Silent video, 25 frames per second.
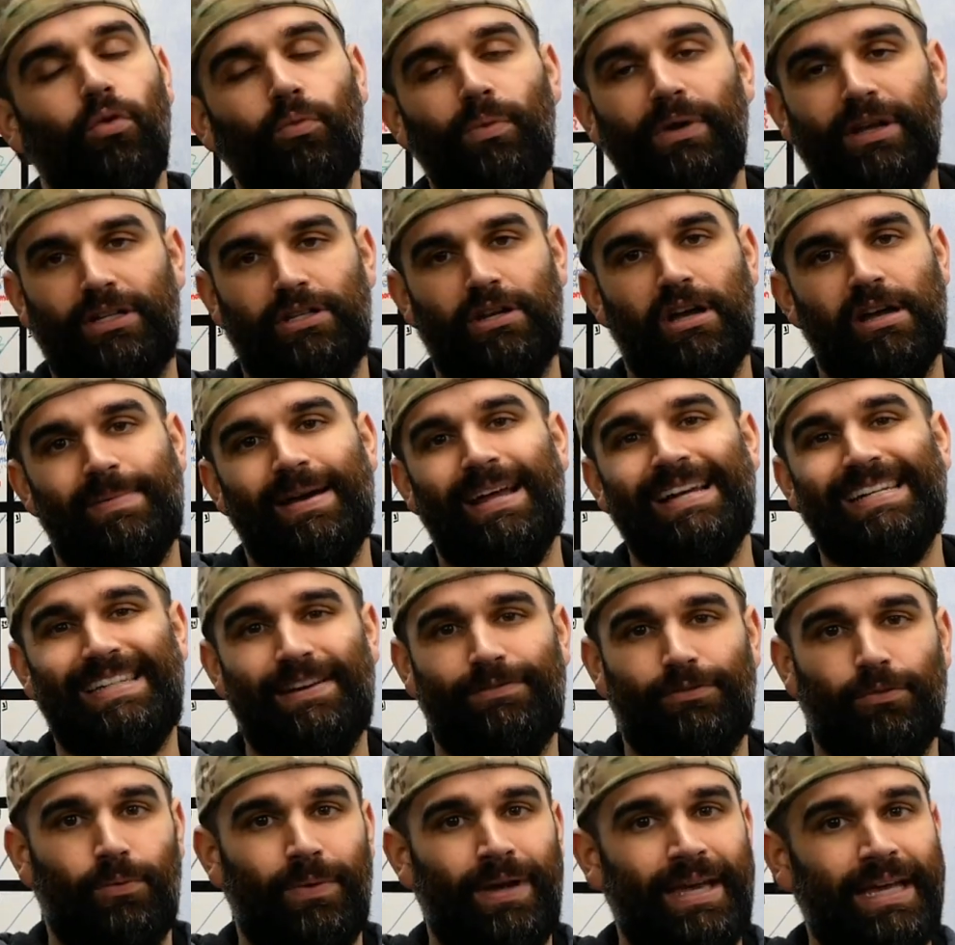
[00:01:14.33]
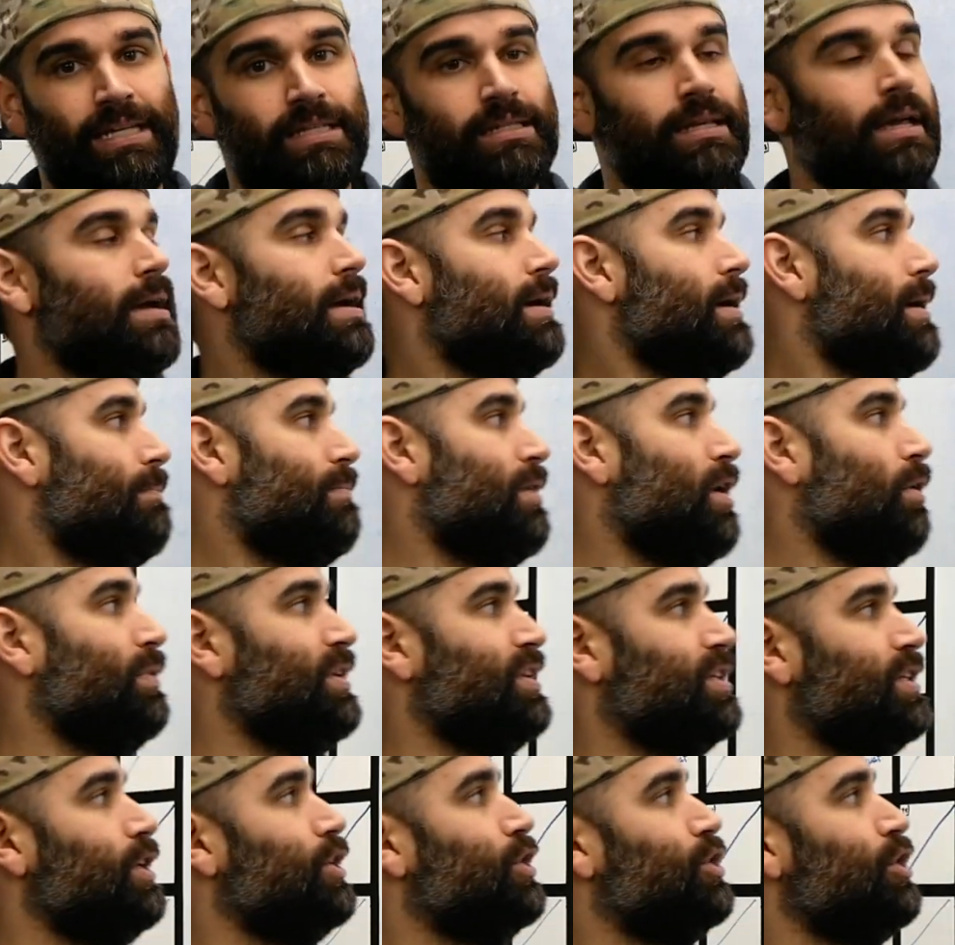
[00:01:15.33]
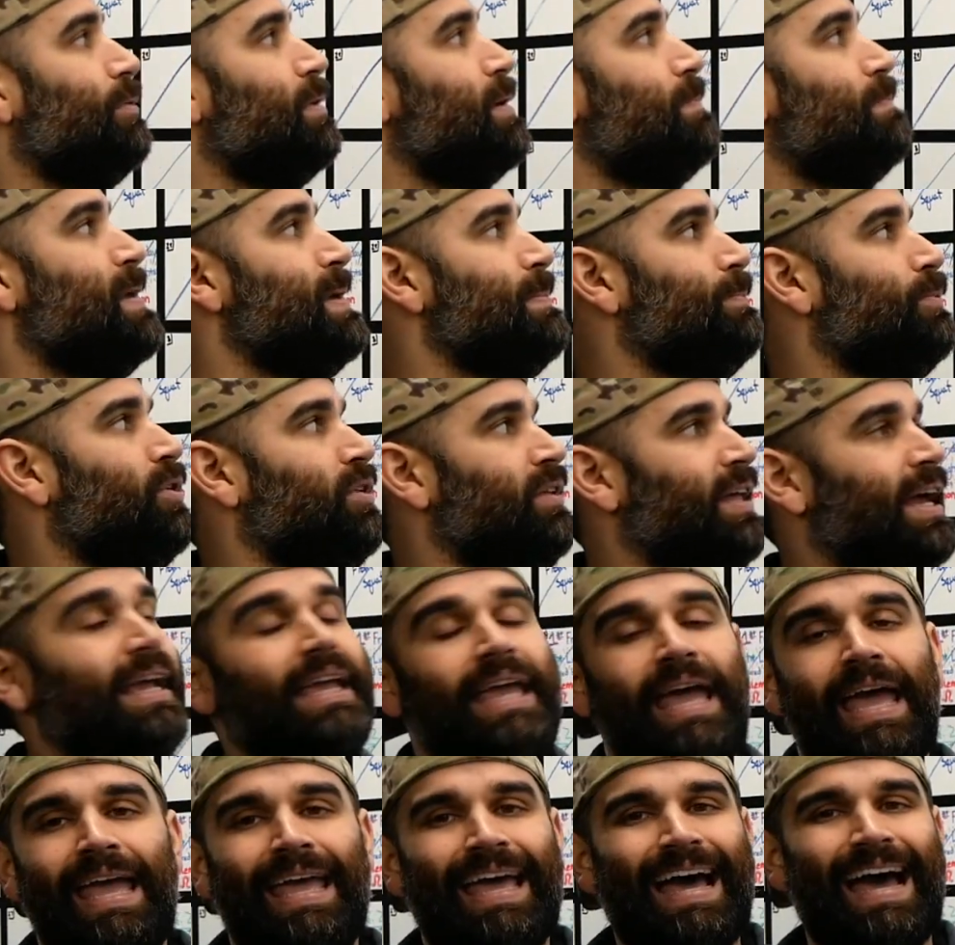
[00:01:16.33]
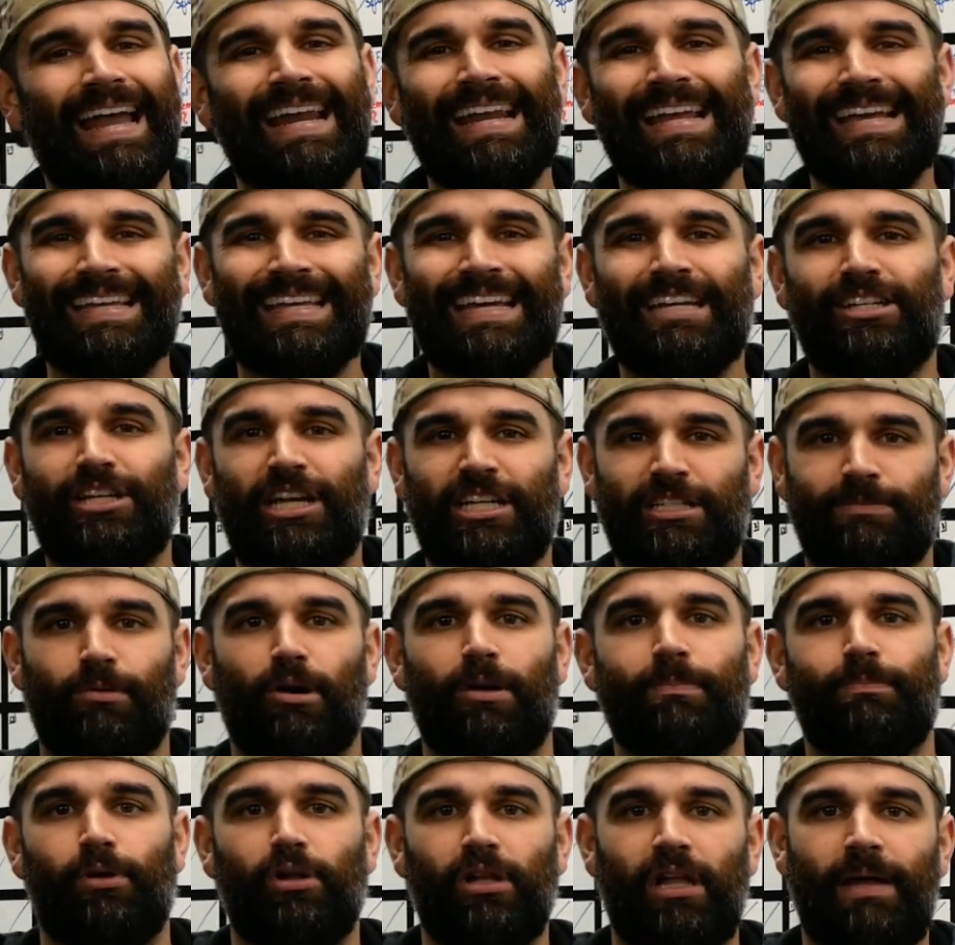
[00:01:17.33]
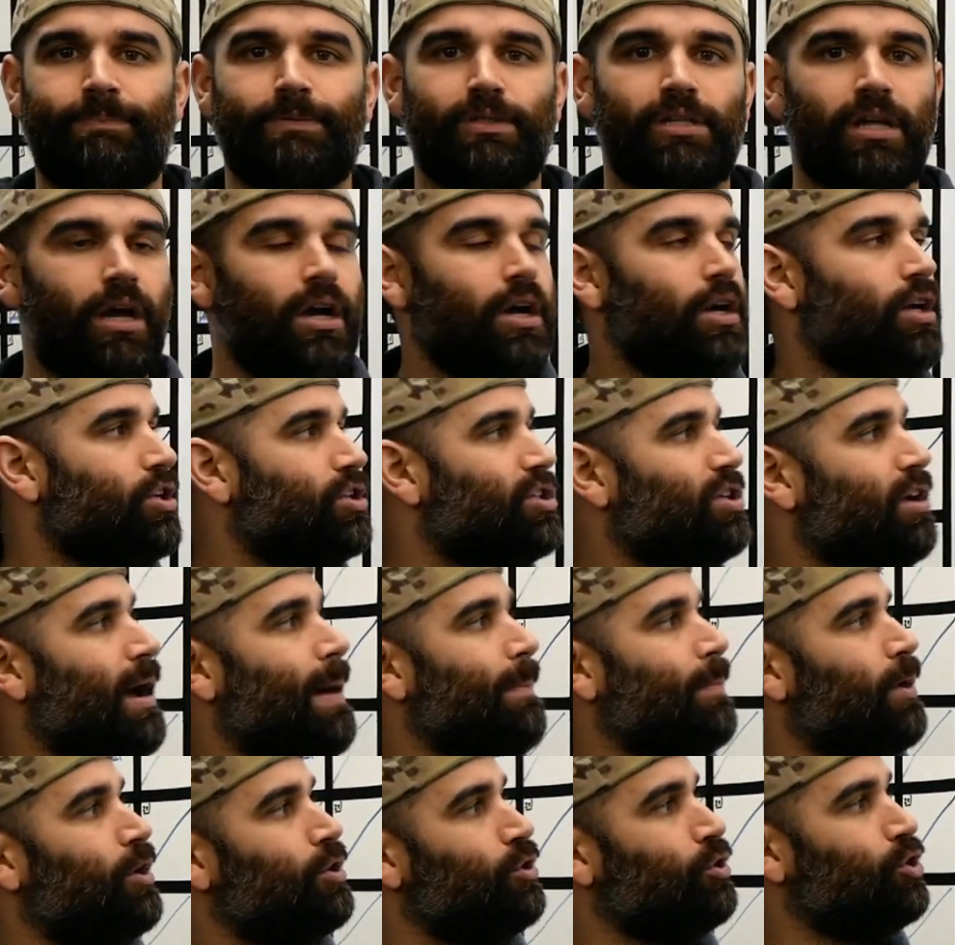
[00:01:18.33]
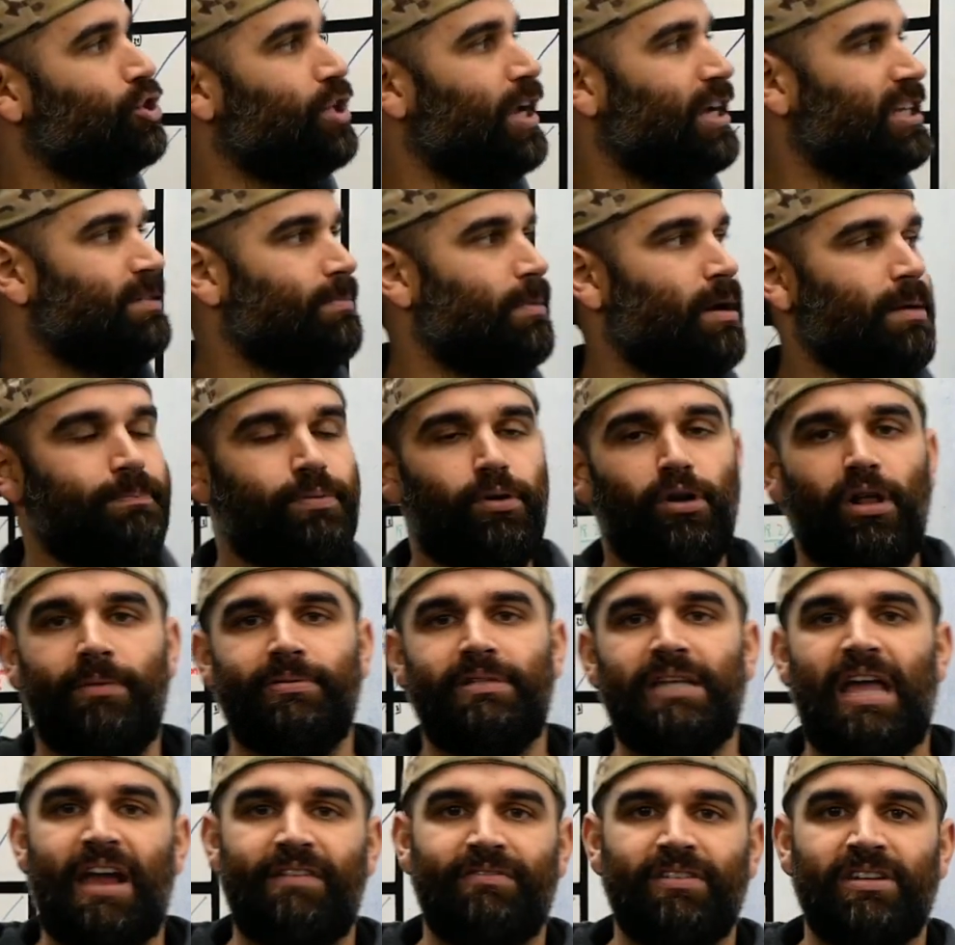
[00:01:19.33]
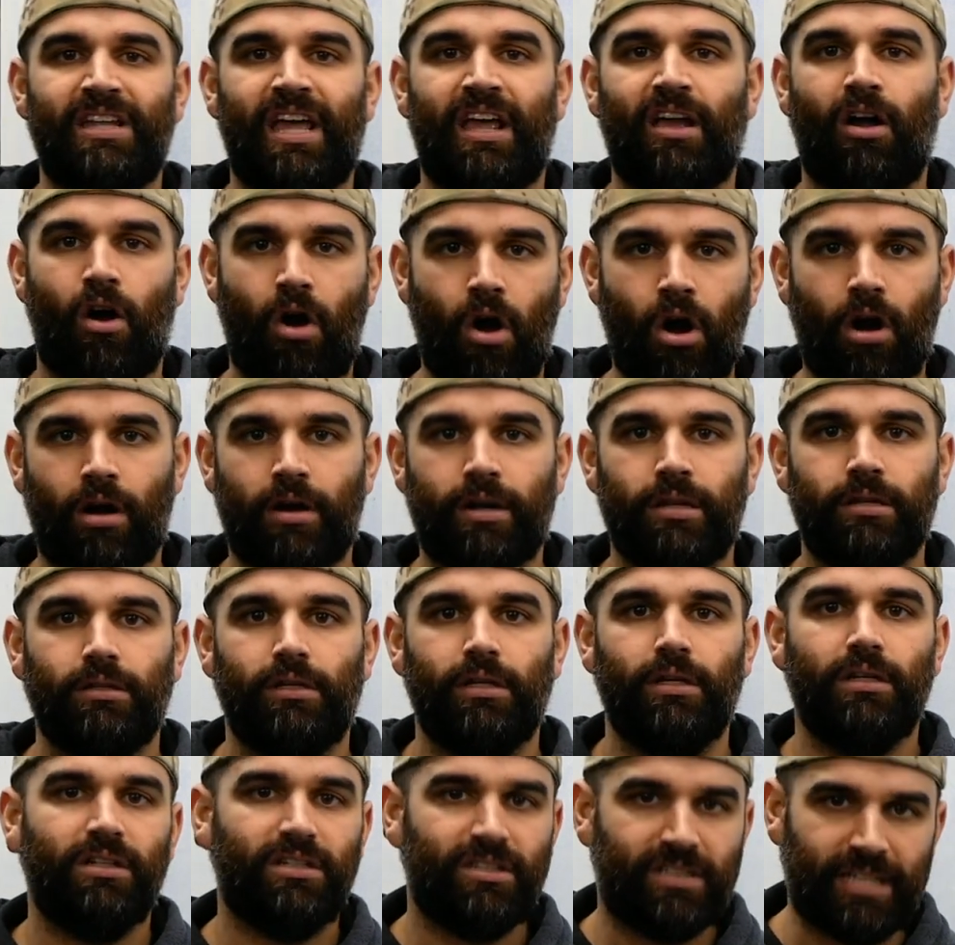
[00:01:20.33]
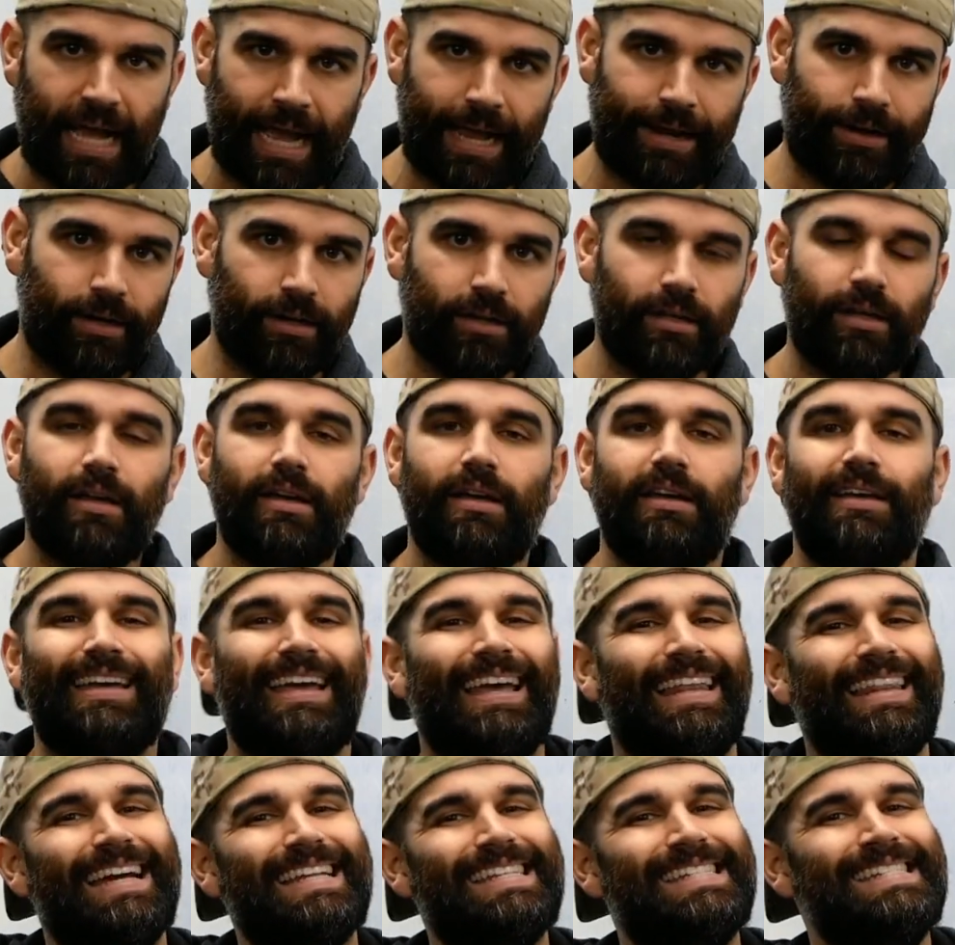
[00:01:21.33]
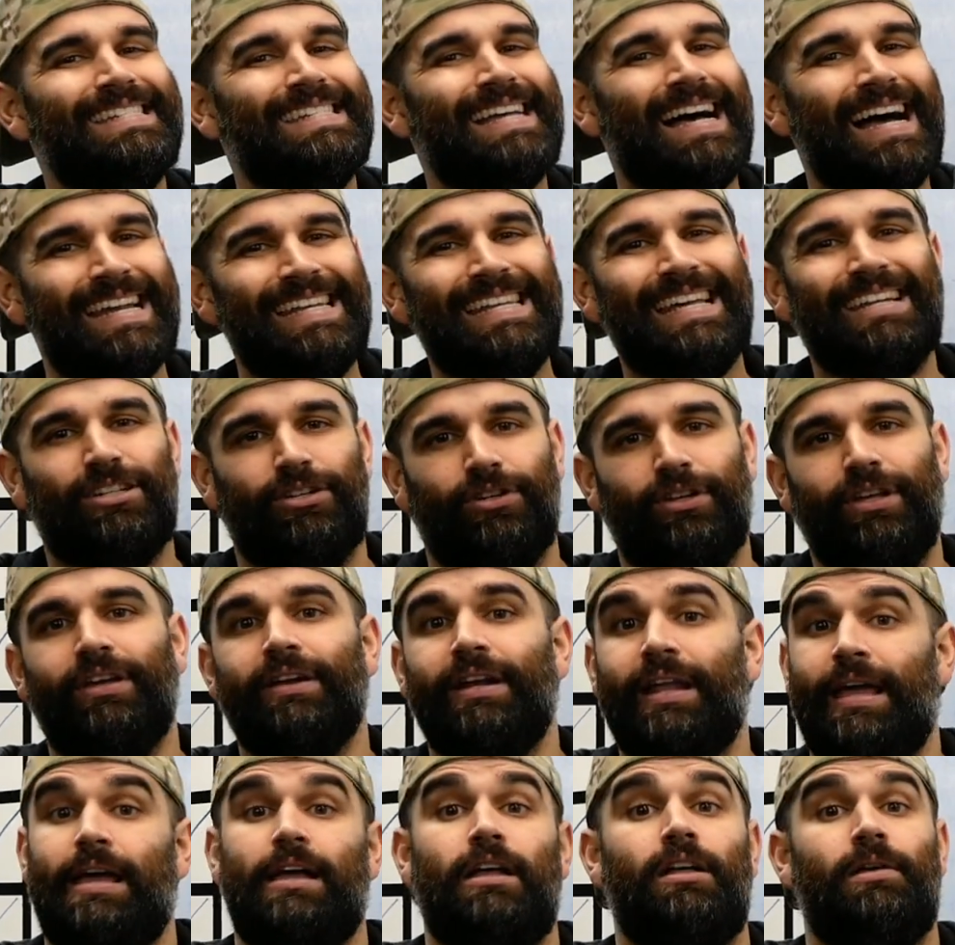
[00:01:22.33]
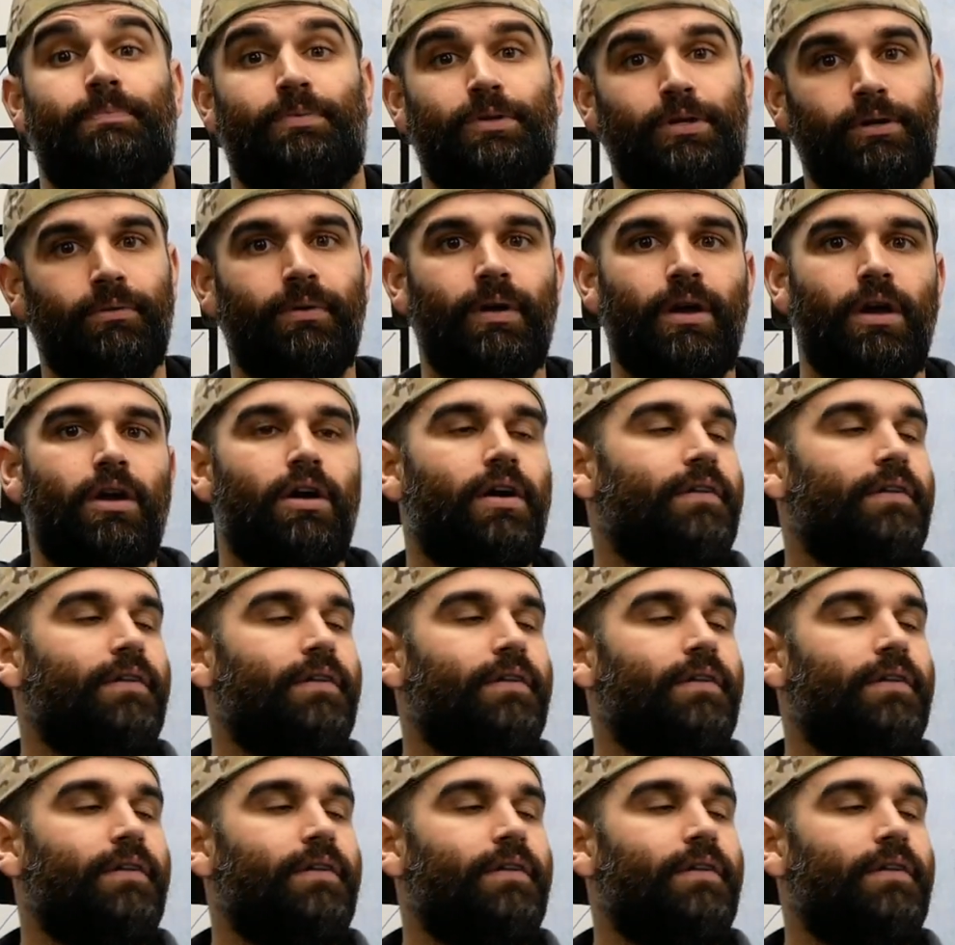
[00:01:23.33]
We can talk about it different ways. But we see so many people like, hey, I didn't get chest to bar pull-ups, so I'm gonna do chest to bar pull-ups every day hard, tired. And that's not necessarily gonna help you.